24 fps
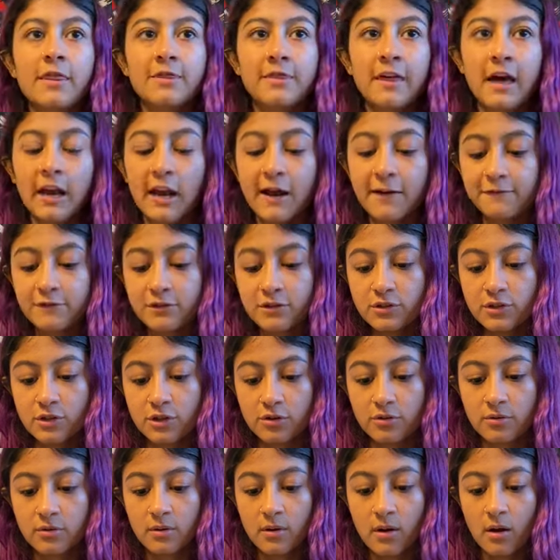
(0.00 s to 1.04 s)
That
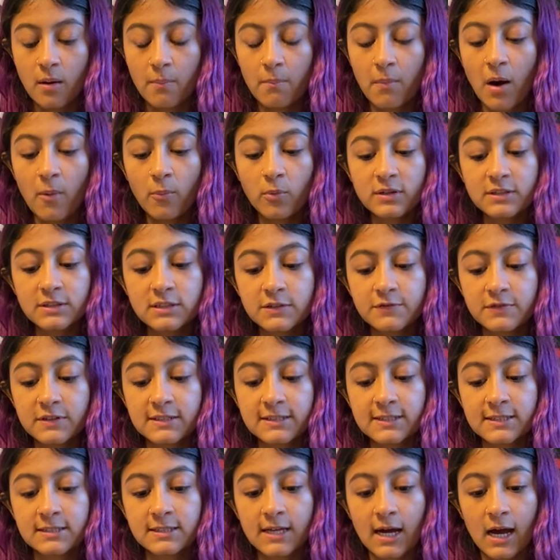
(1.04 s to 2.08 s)
afternoon, Mom went to
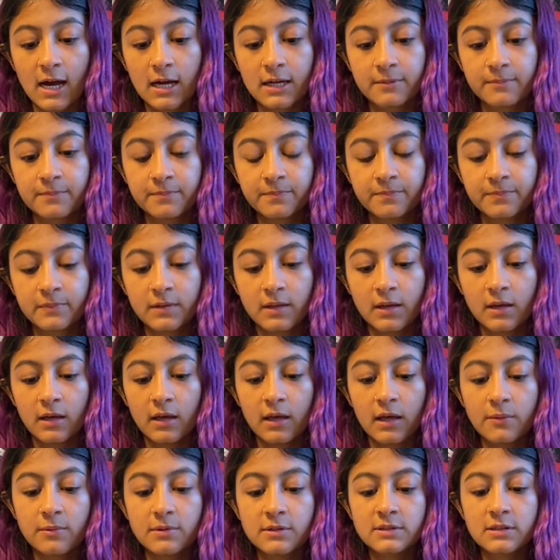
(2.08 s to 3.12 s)
visit Dad.
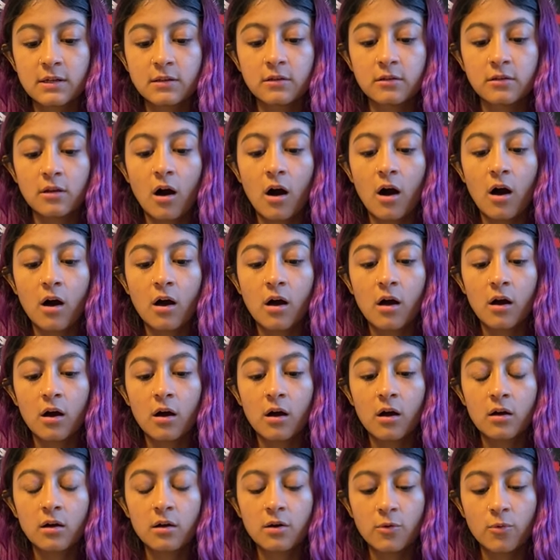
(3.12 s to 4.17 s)
It was a
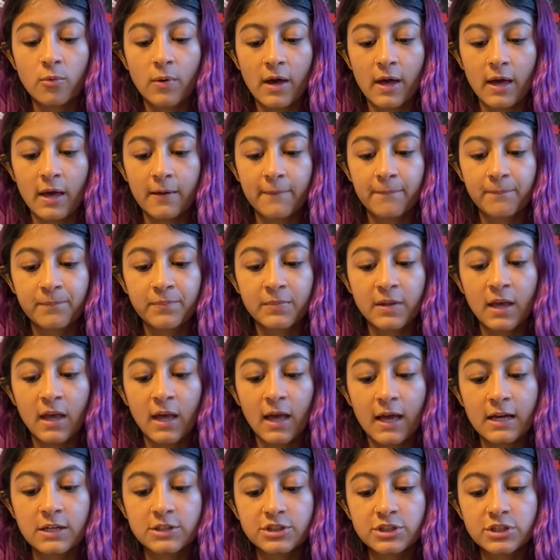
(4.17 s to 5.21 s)
long way,
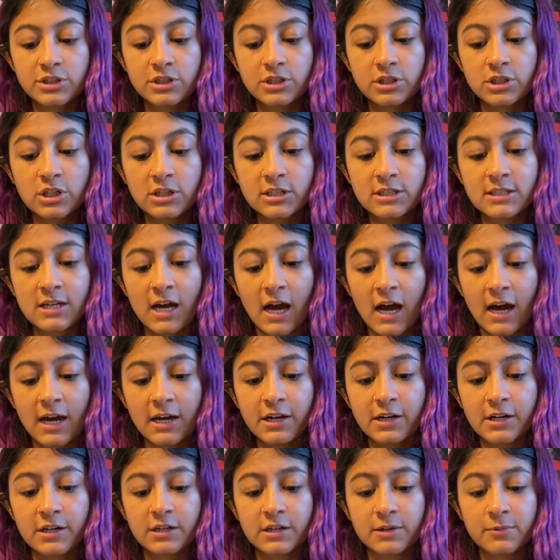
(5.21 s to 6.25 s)
and she looked
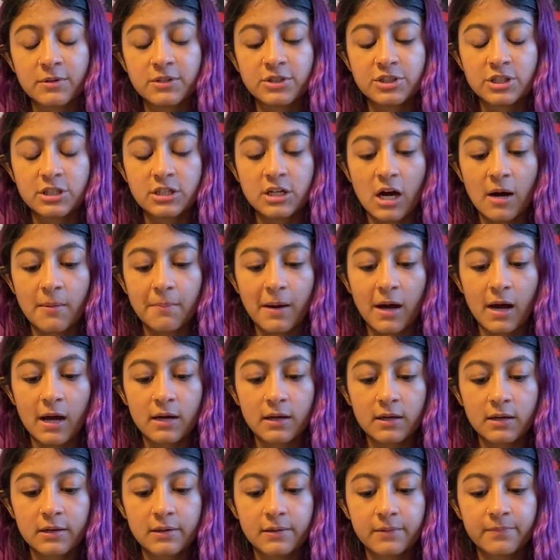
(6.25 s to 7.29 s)
tired when she got
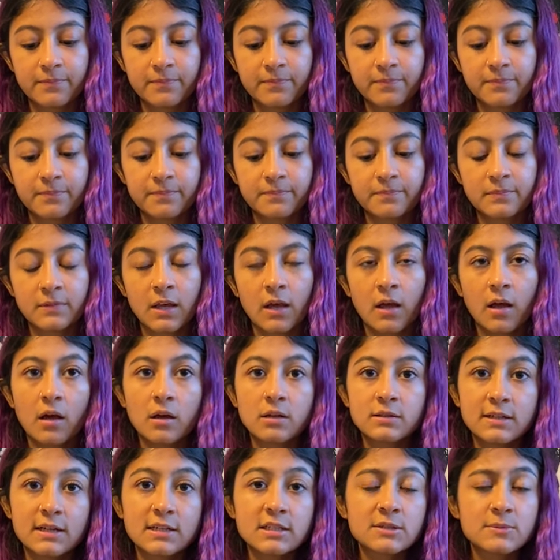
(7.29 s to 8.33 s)
back.
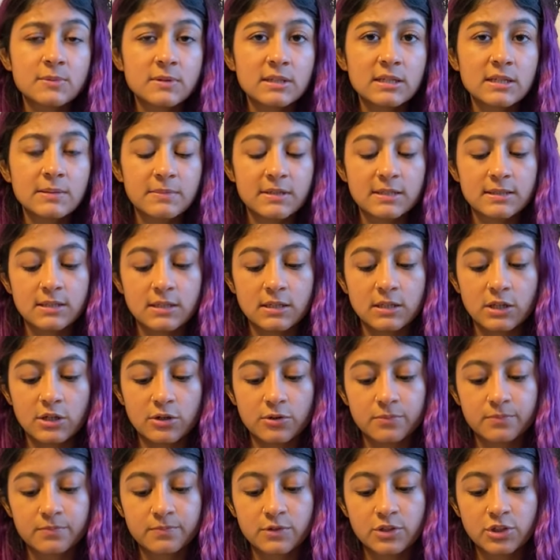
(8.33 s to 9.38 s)
"Dad's really missing
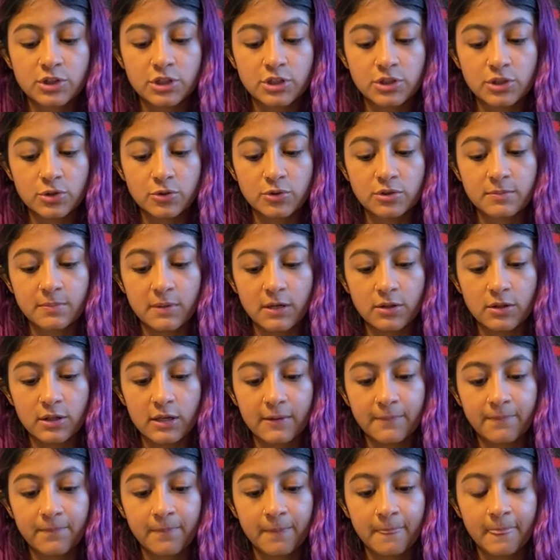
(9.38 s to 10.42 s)
you," she told
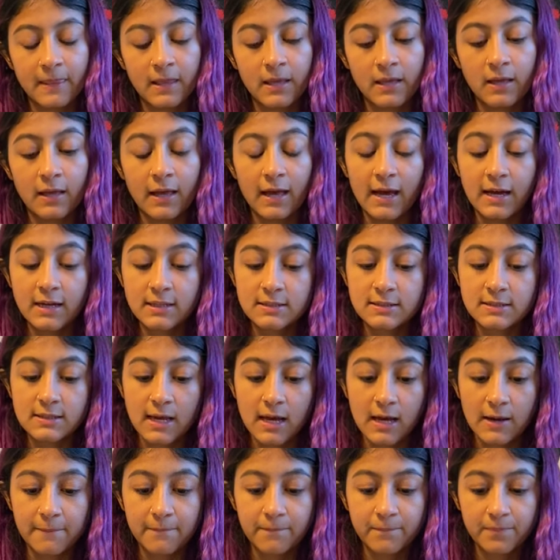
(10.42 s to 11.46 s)
Millie, "and
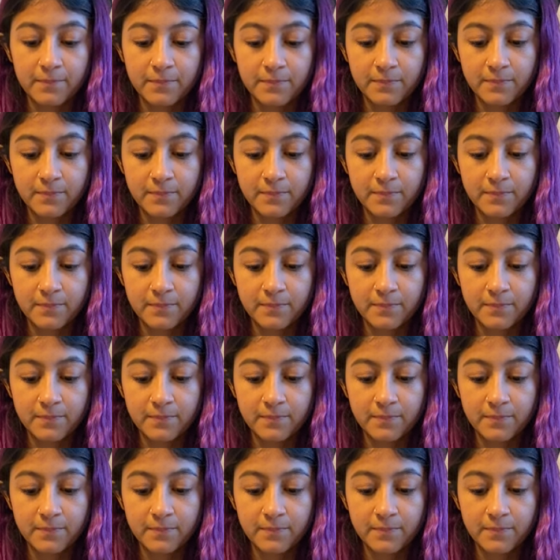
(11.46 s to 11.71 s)
Sam.